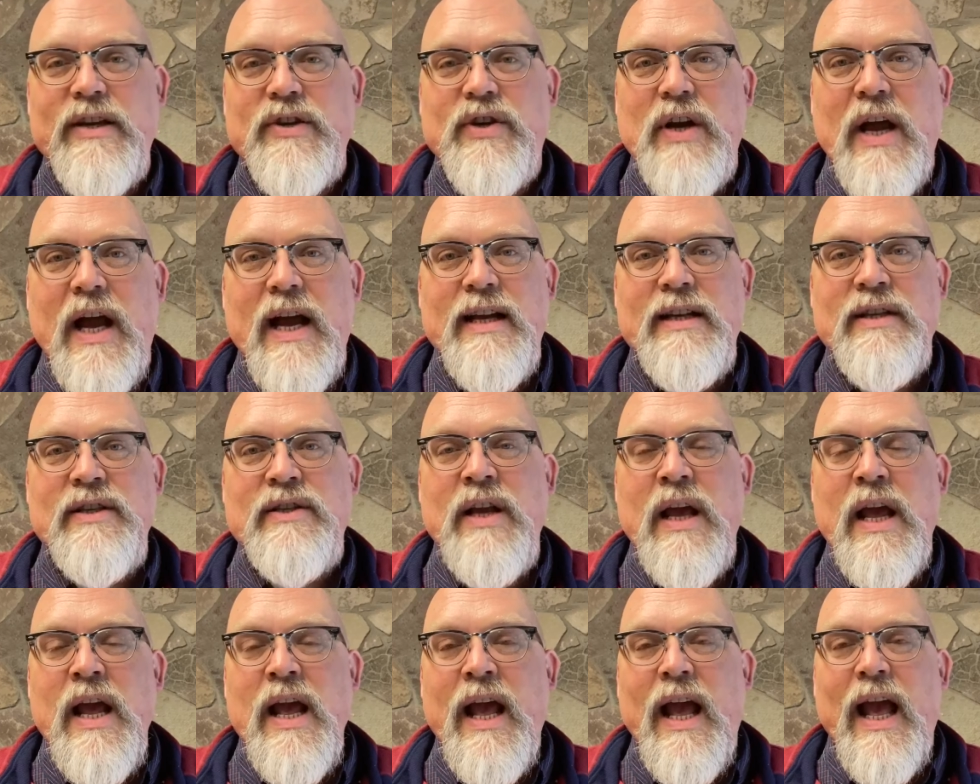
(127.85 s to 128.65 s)

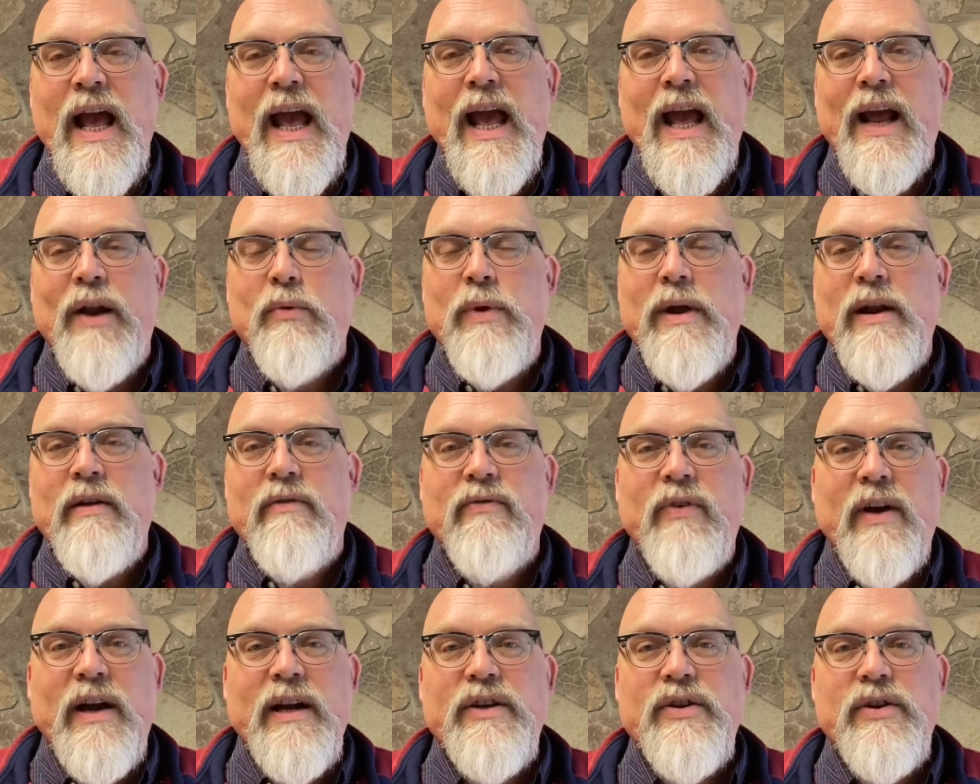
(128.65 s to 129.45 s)
John's, and we
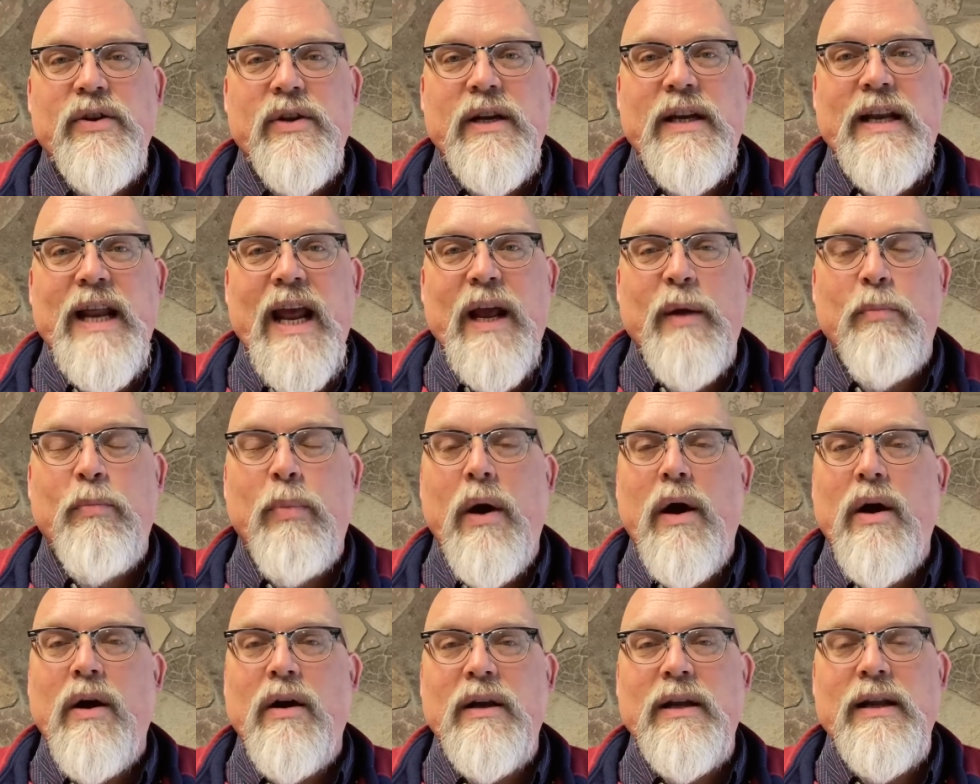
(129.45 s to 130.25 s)
invite you to take
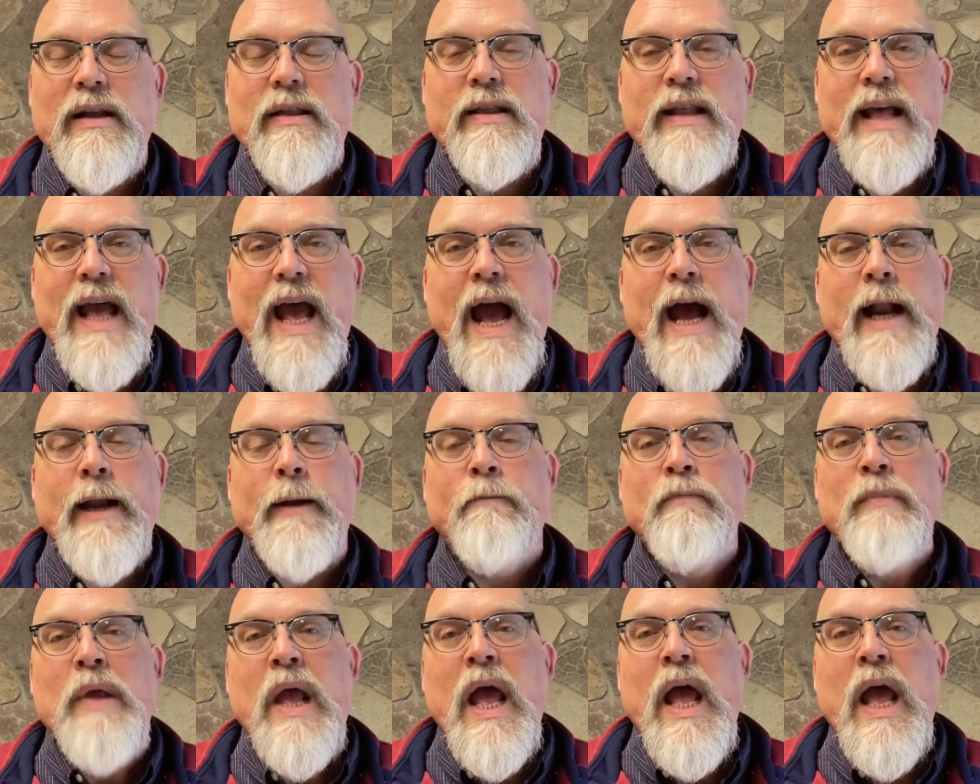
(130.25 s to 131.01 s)
part in that.